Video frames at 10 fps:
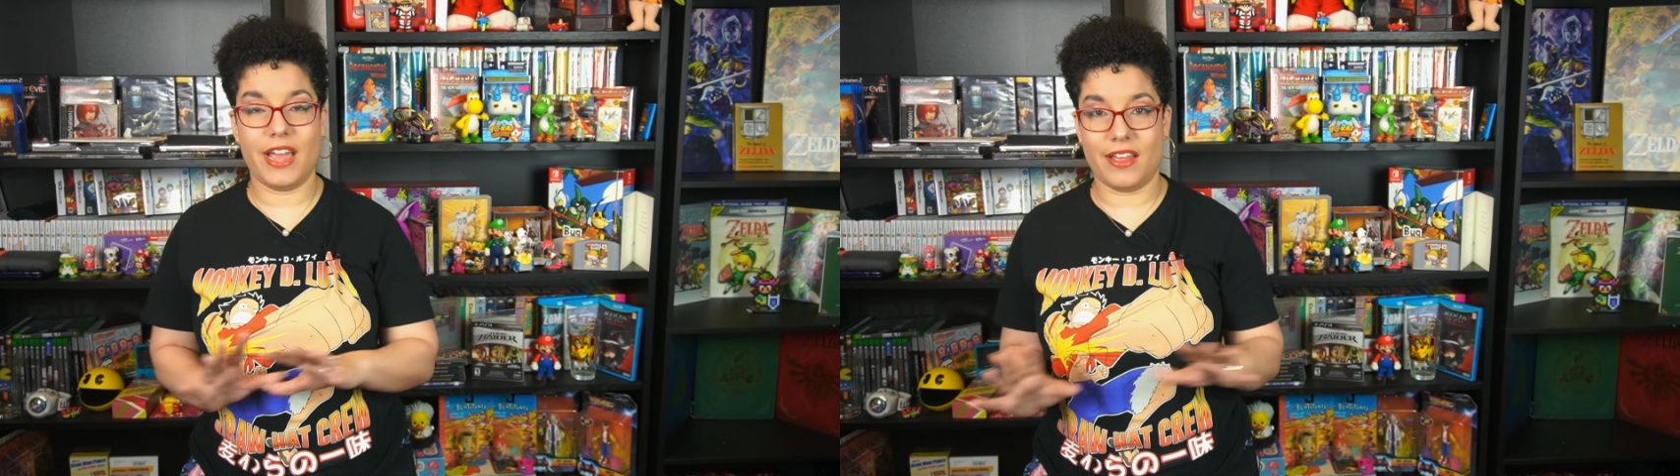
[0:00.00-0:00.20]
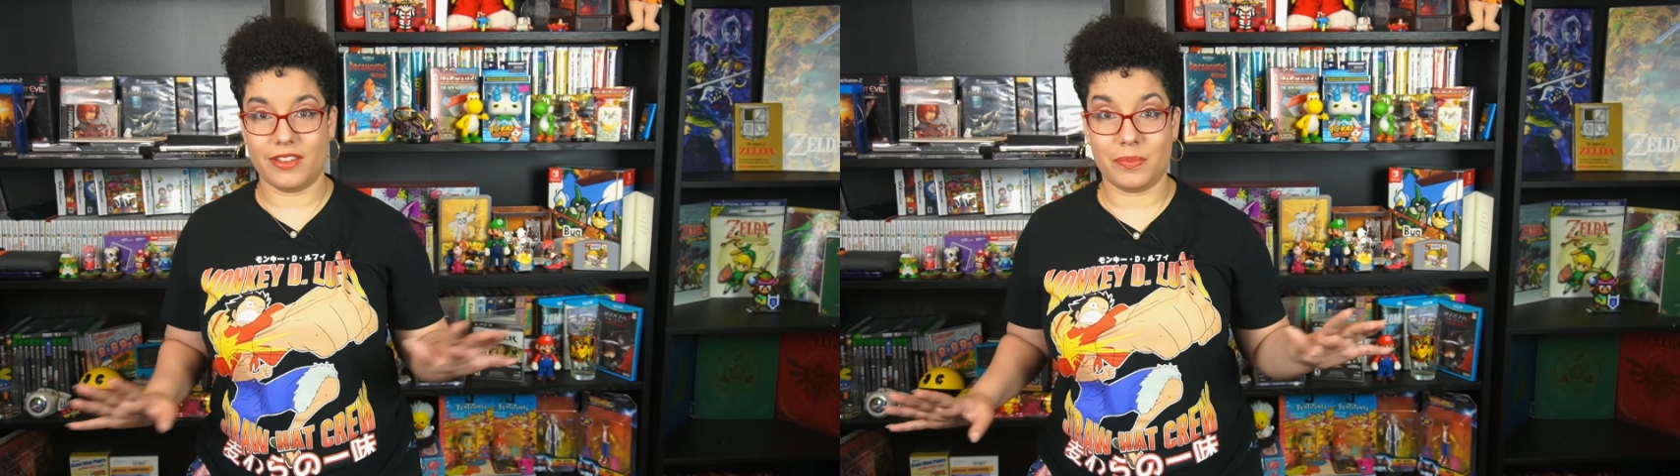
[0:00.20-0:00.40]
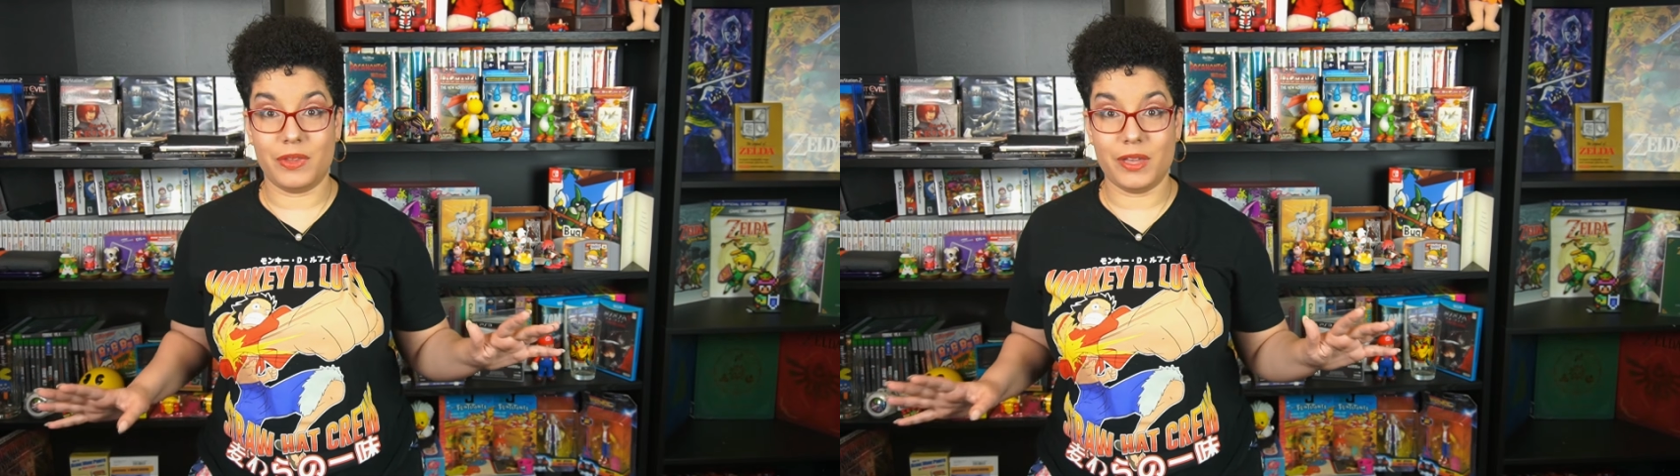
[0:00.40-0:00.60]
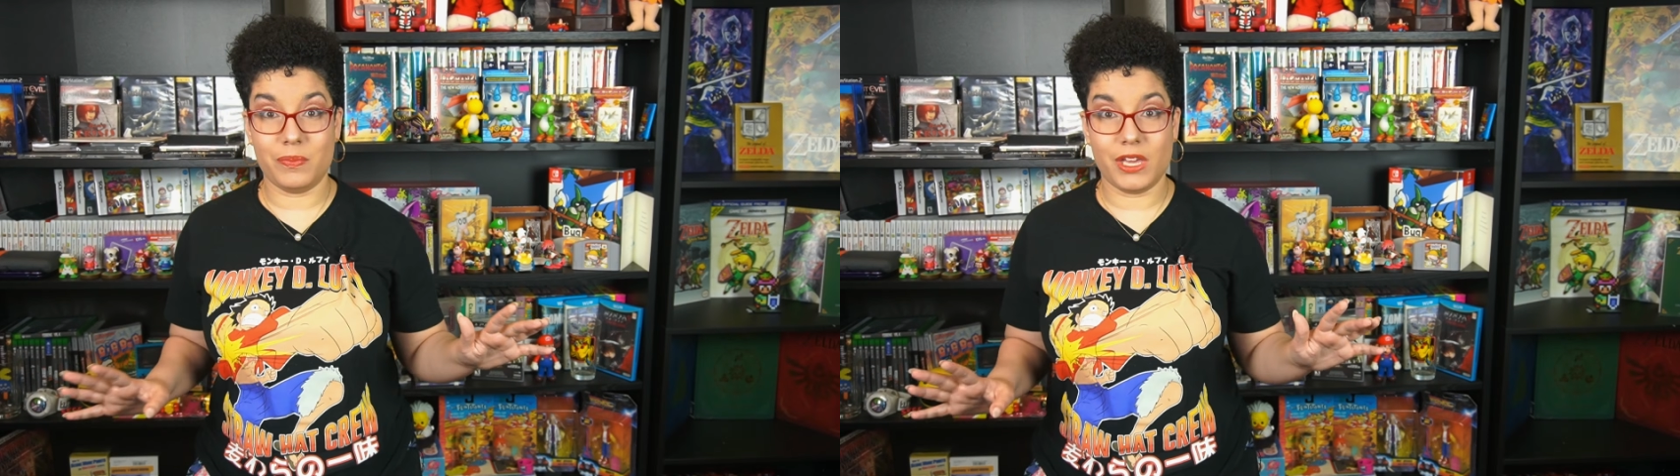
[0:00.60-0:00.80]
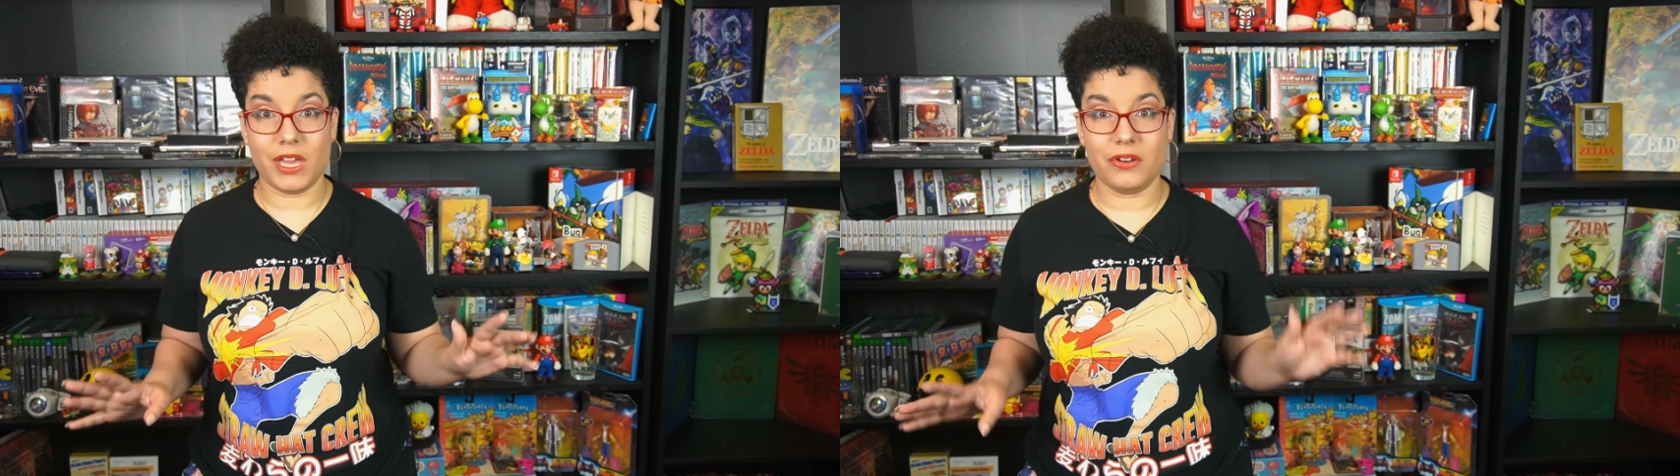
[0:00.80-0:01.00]
as a complete
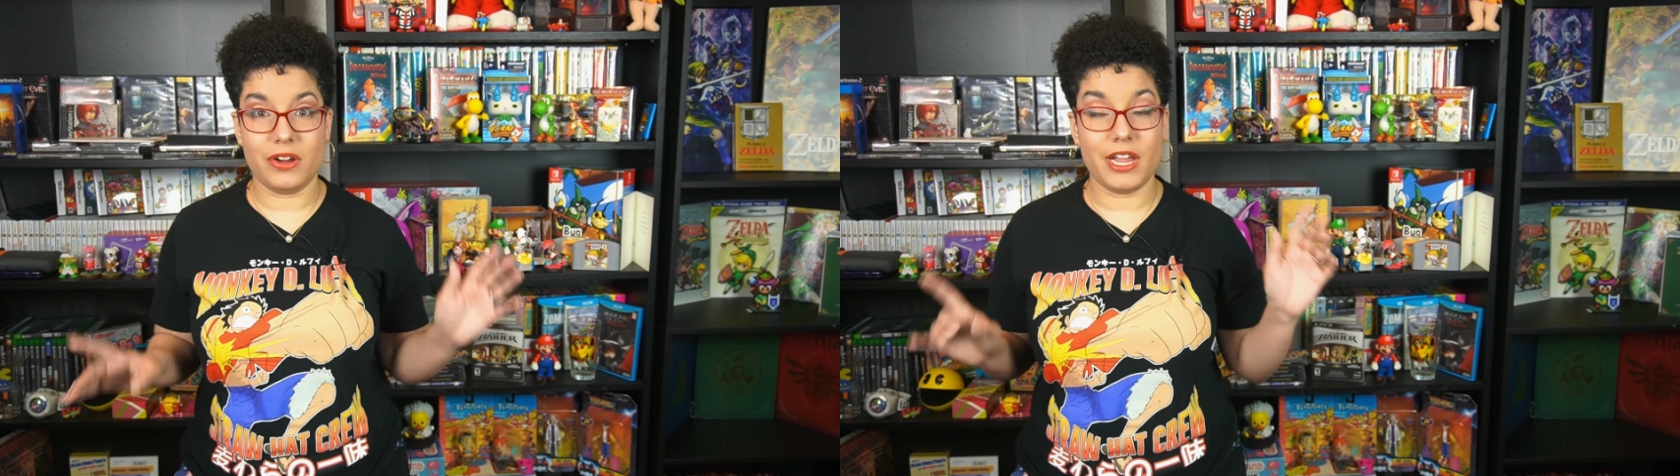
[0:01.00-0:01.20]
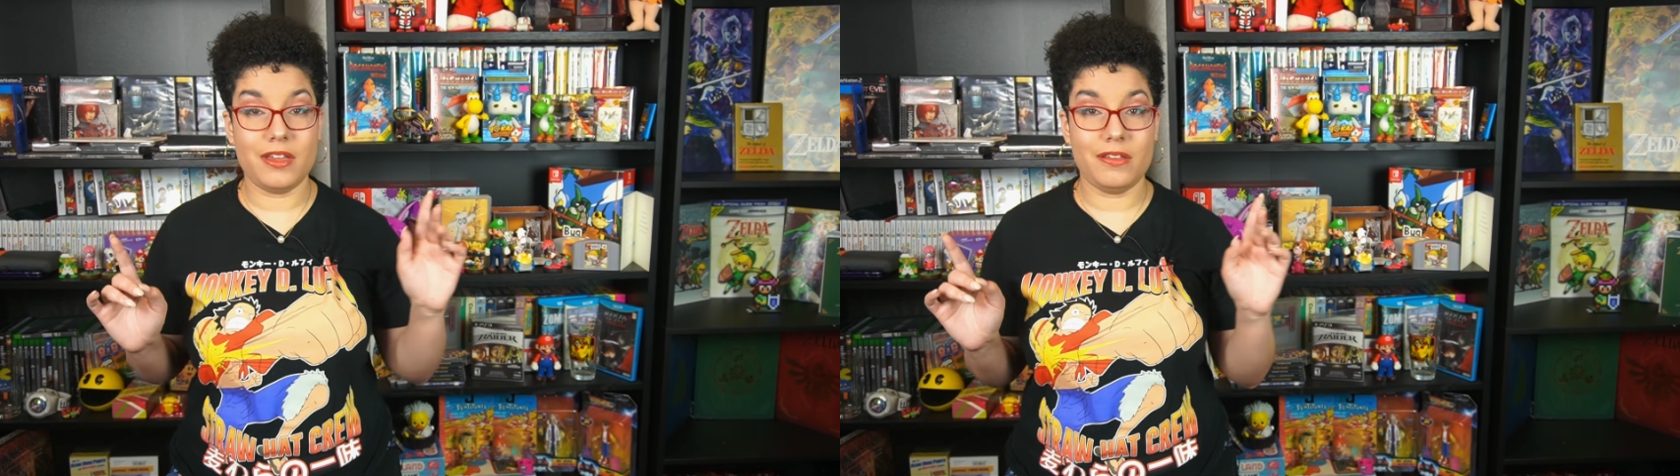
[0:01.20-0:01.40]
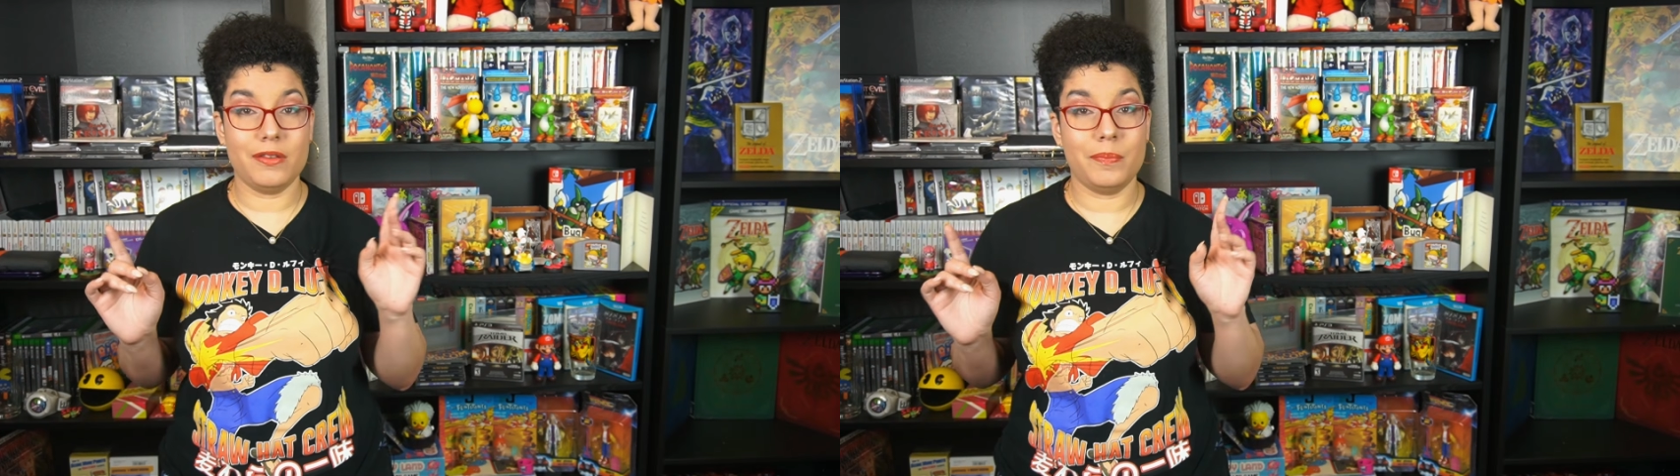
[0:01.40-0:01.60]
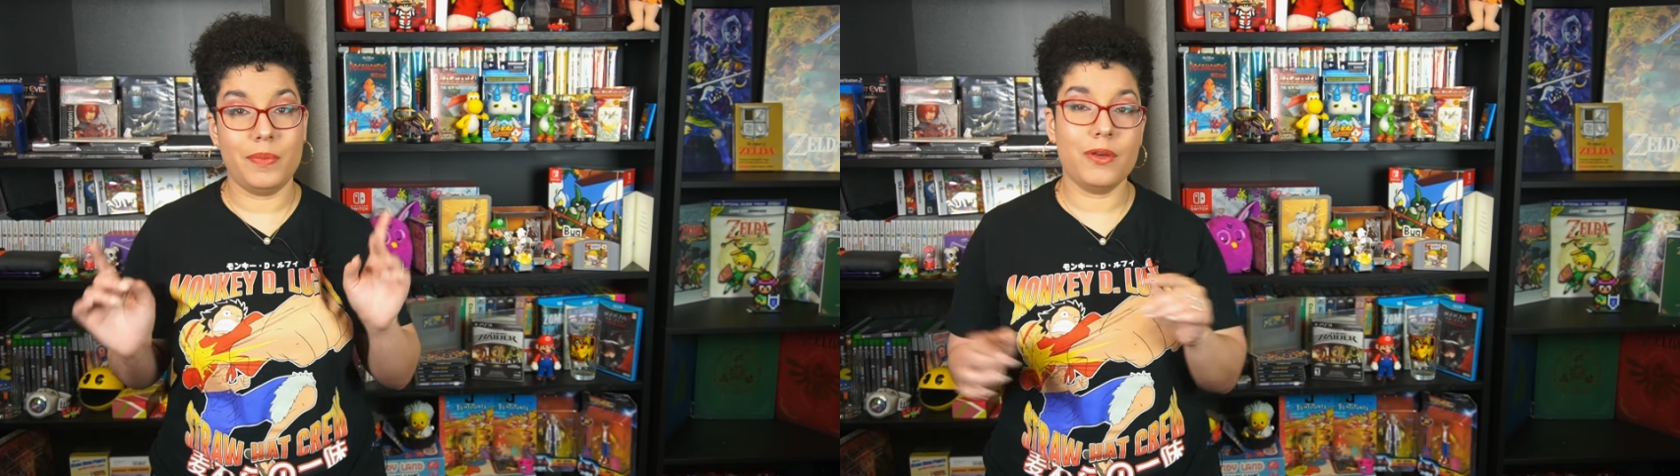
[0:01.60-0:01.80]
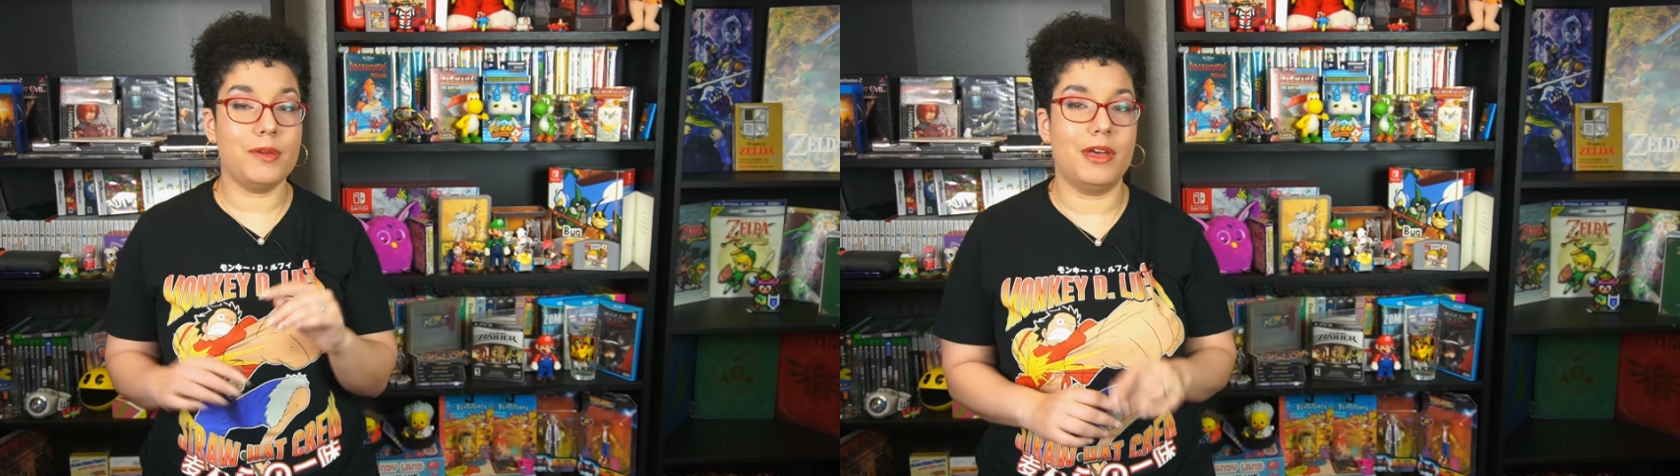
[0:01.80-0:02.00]
beginner, is
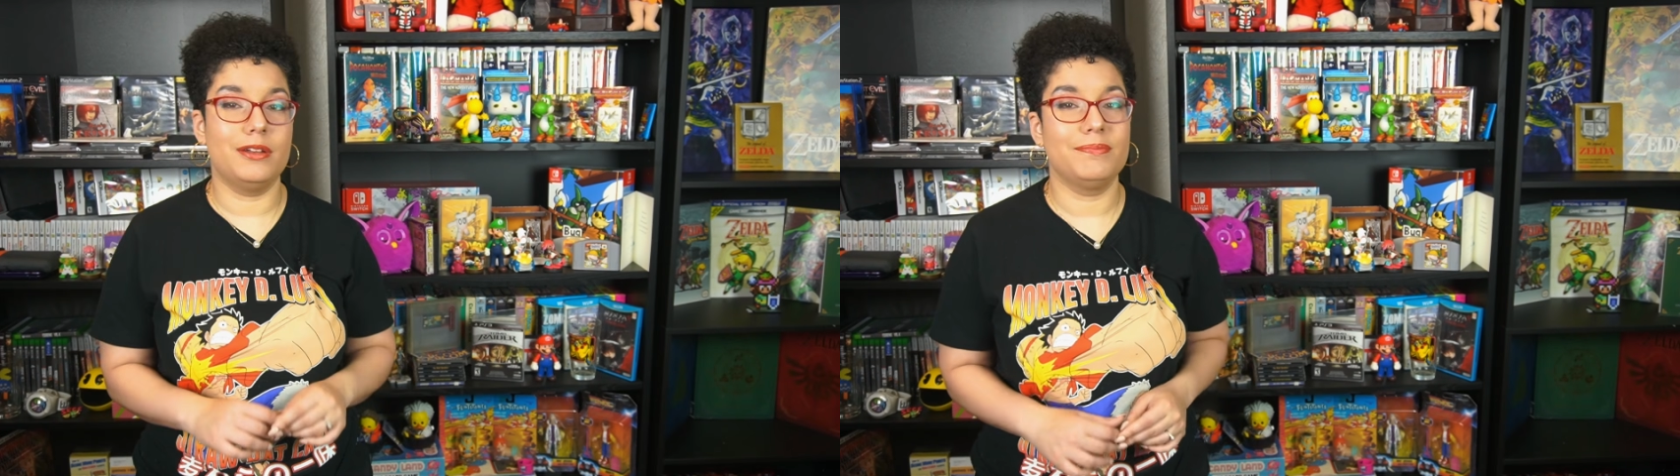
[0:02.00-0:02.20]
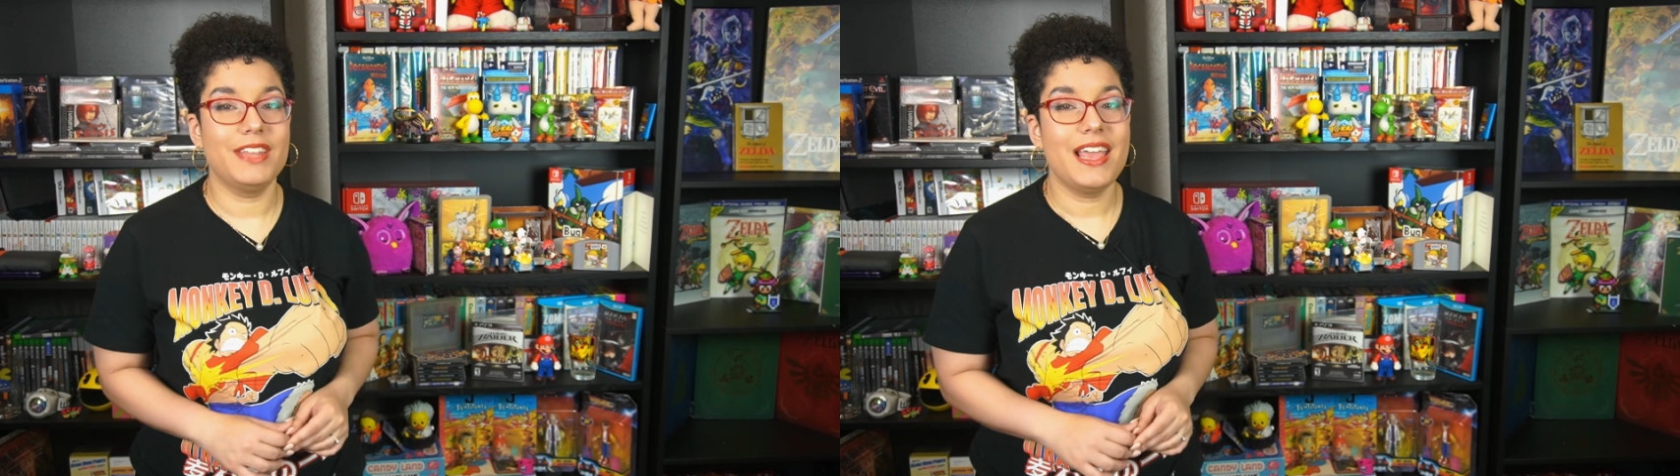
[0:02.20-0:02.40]
Pokemon.